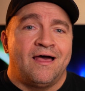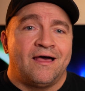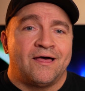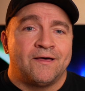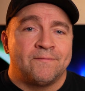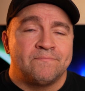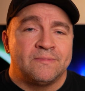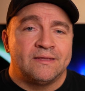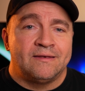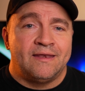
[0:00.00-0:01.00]

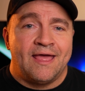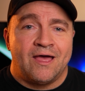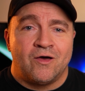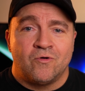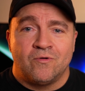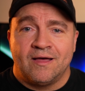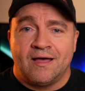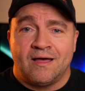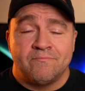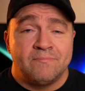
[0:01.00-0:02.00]

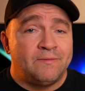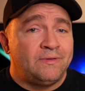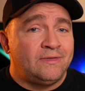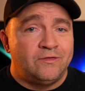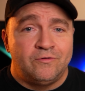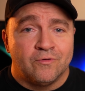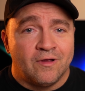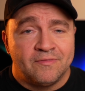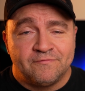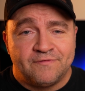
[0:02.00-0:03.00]
Now, maybe you were
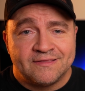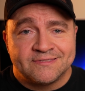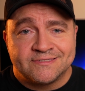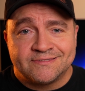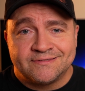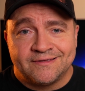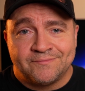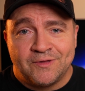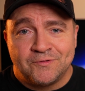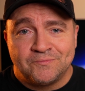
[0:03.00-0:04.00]
on the fence
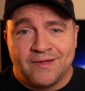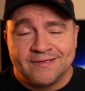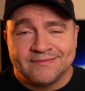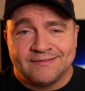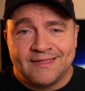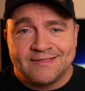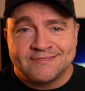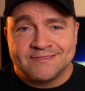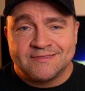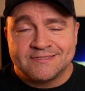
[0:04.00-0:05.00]
about buying the
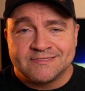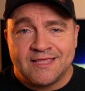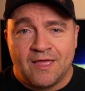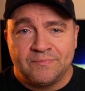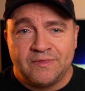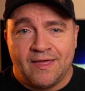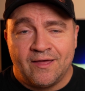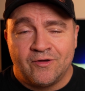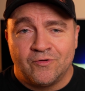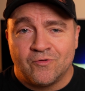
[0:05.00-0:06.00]
lens and this has helped you
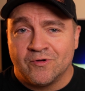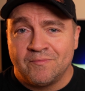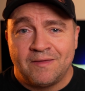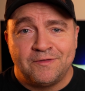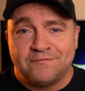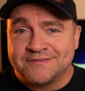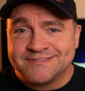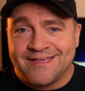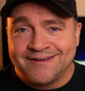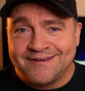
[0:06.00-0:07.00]
out, or maybe you've
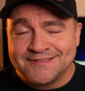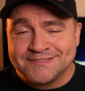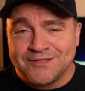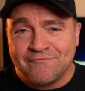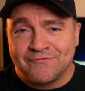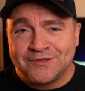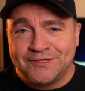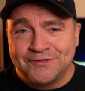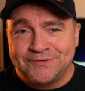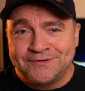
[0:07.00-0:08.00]
decided it's not for
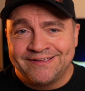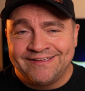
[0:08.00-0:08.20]
you.